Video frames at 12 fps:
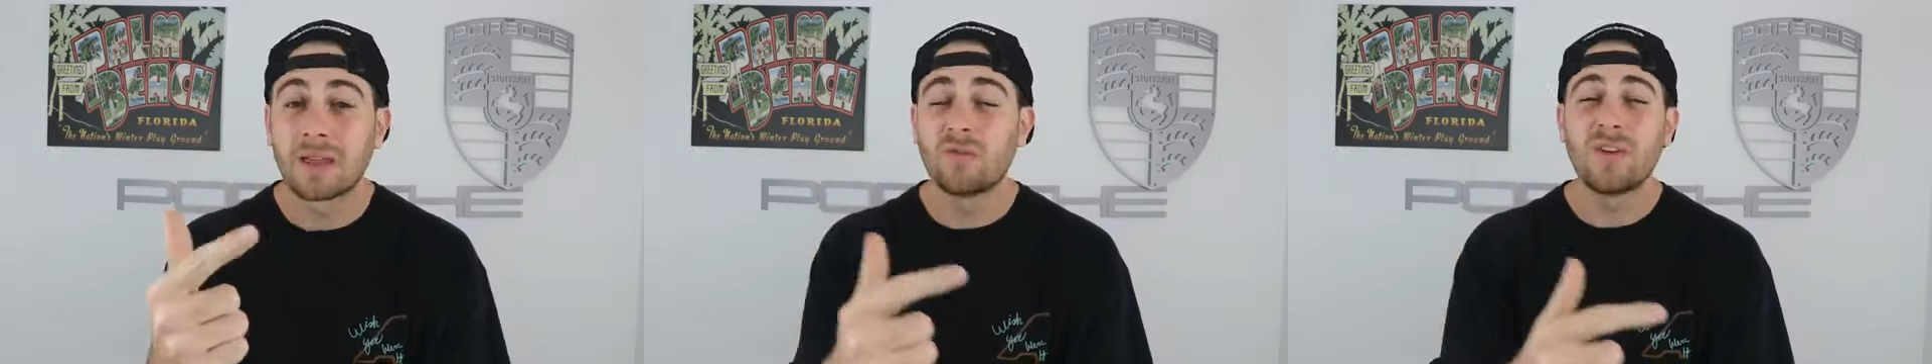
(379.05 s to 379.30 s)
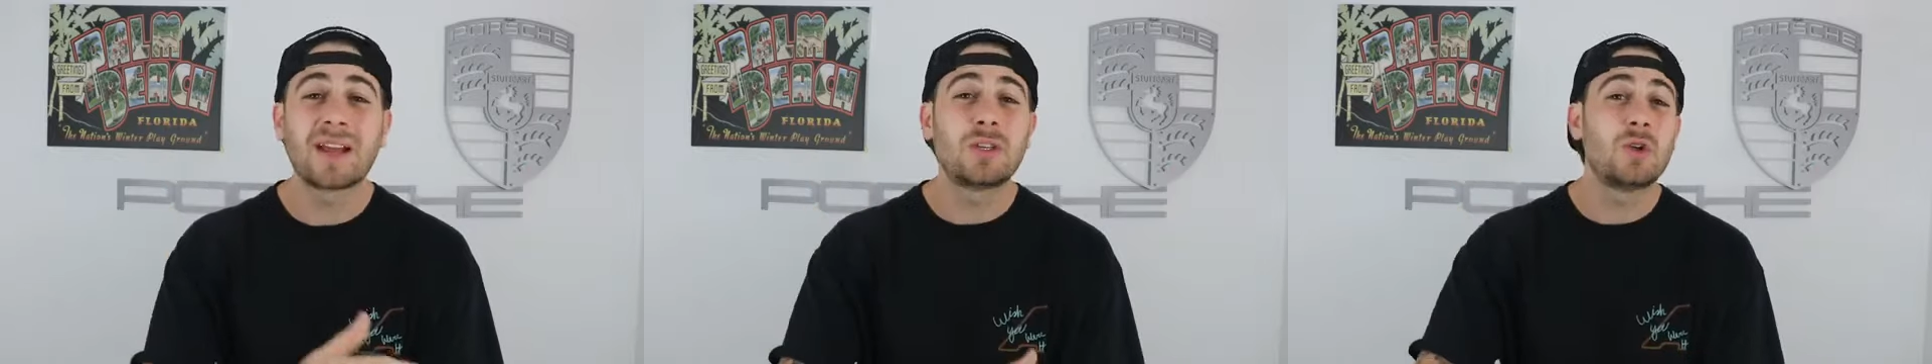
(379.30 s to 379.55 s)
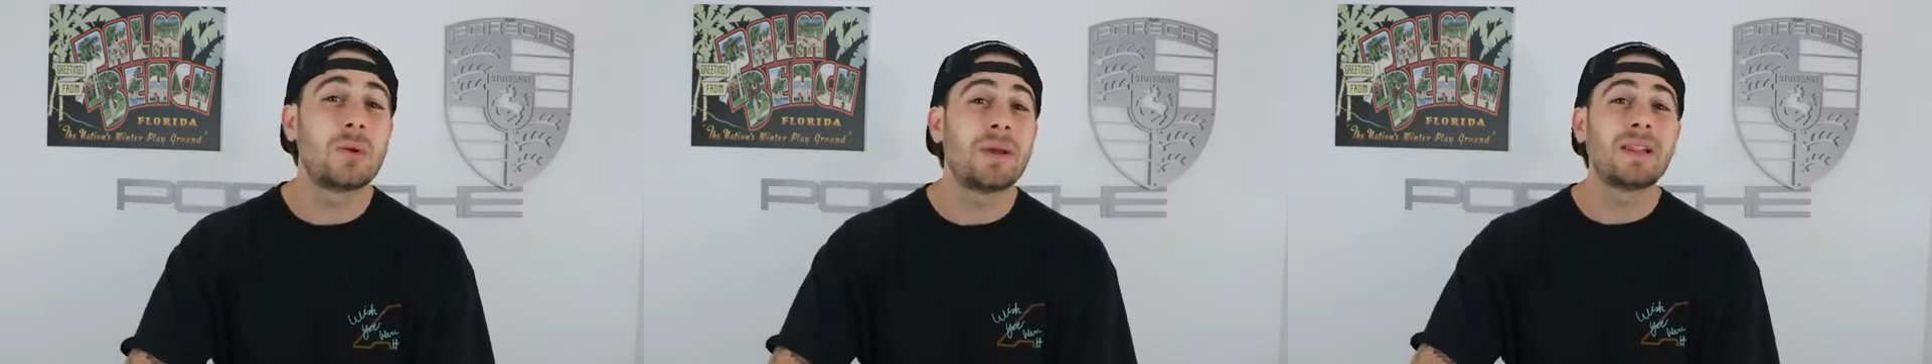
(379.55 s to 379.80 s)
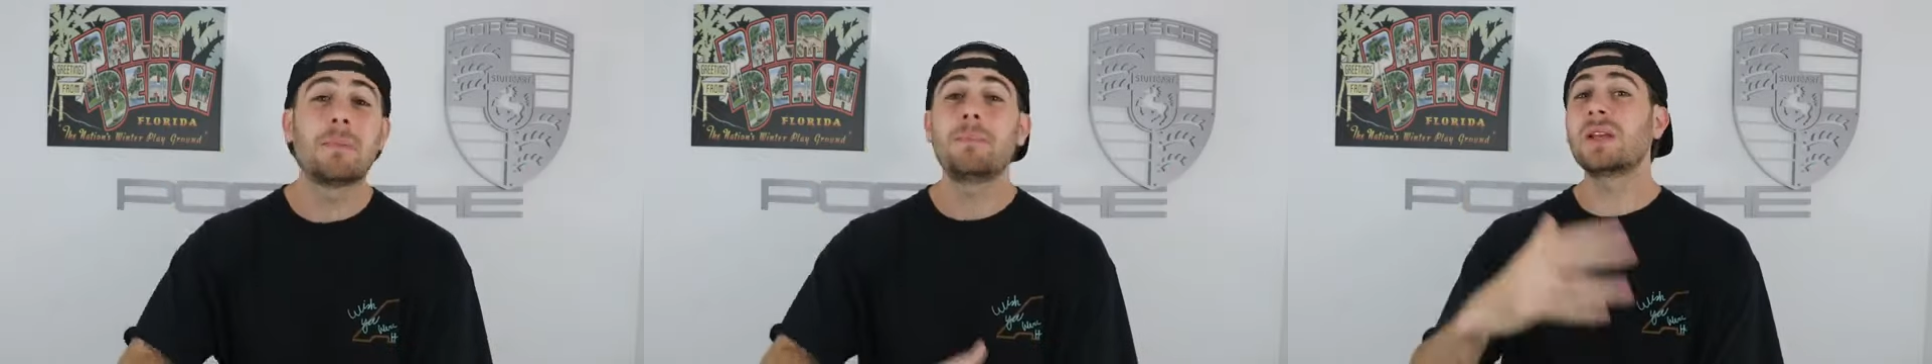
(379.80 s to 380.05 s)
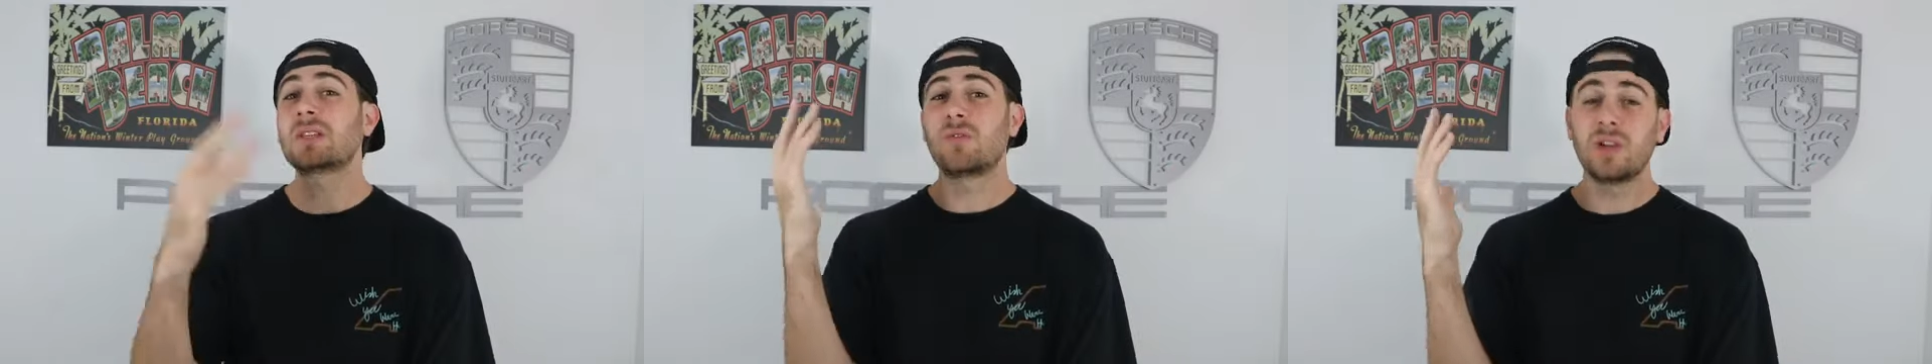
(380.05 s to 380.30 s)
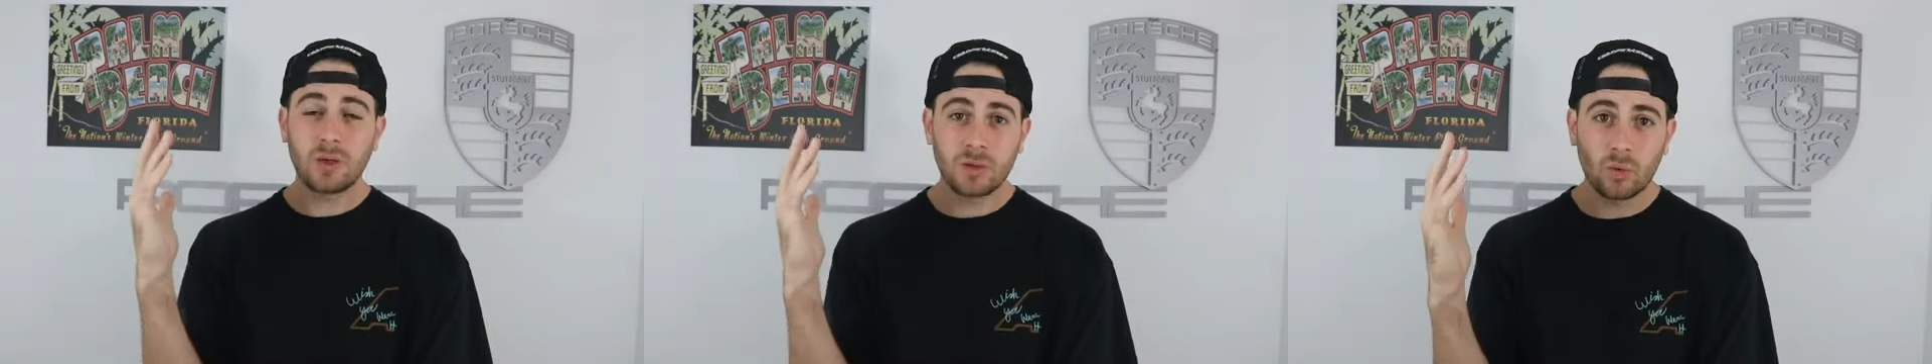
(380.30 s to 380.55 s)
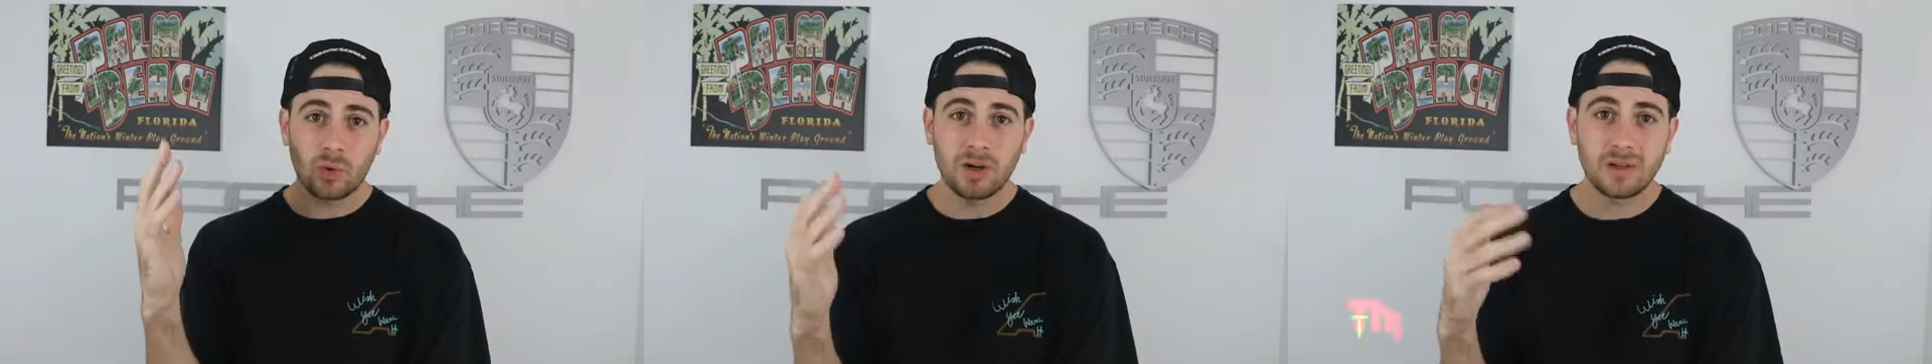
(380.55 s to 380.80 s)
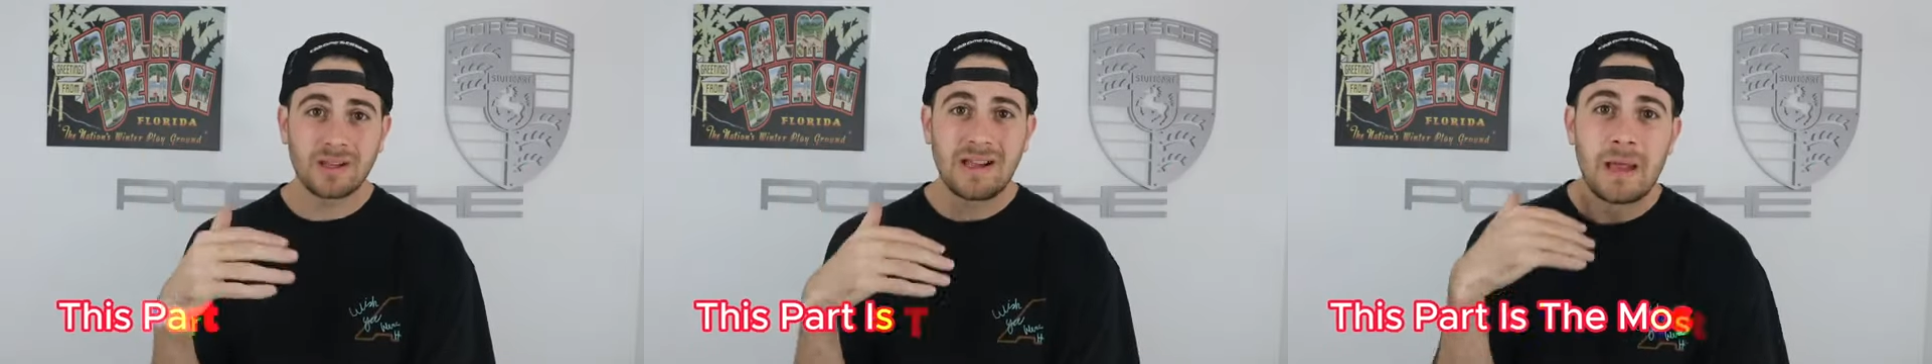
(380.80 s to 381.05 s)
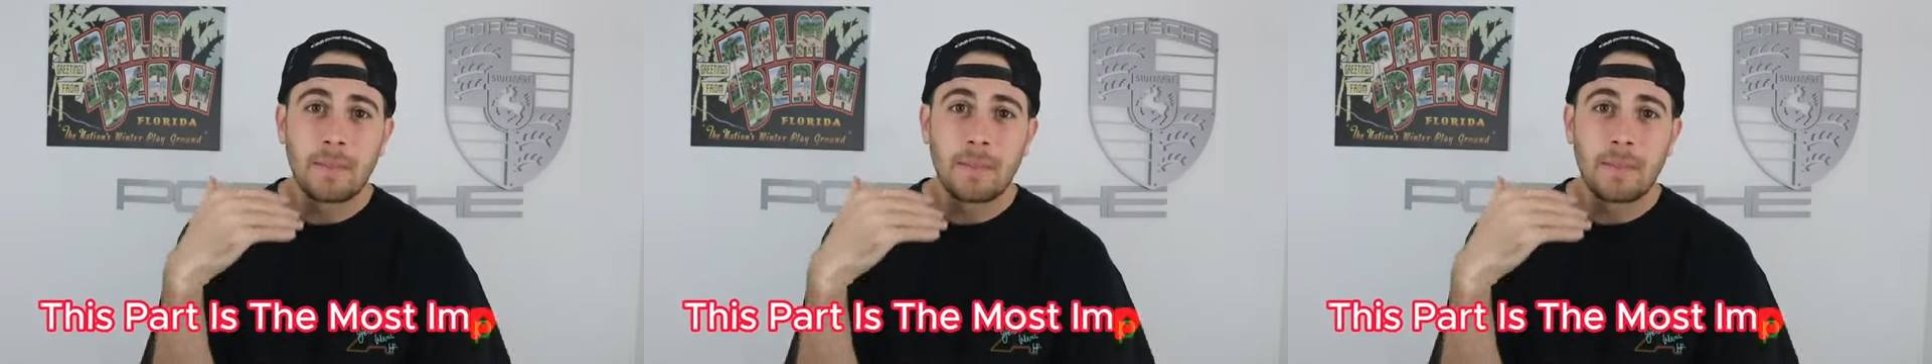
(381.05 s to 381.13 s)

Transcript: In fact, you can make the best video in the world,